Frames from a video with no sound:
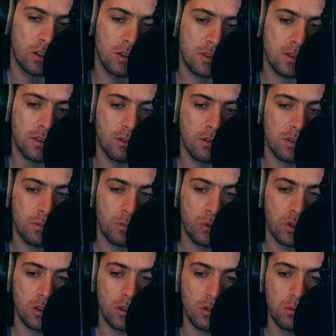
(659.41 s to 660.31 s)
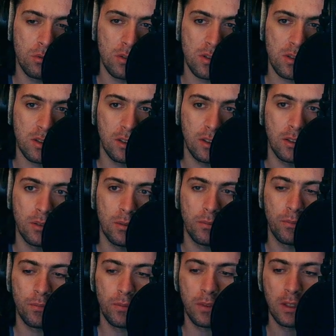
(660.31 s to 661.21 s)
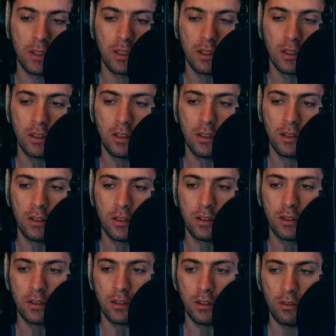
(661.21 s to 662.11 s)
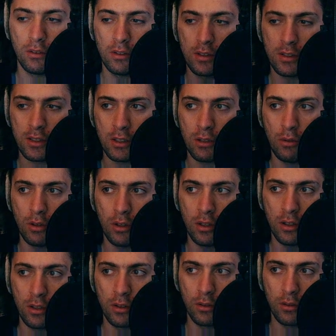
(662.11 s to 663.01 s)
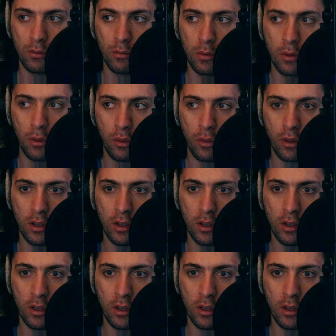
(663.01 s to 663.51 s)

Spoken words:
so it's pretty cool still. Now let's go on with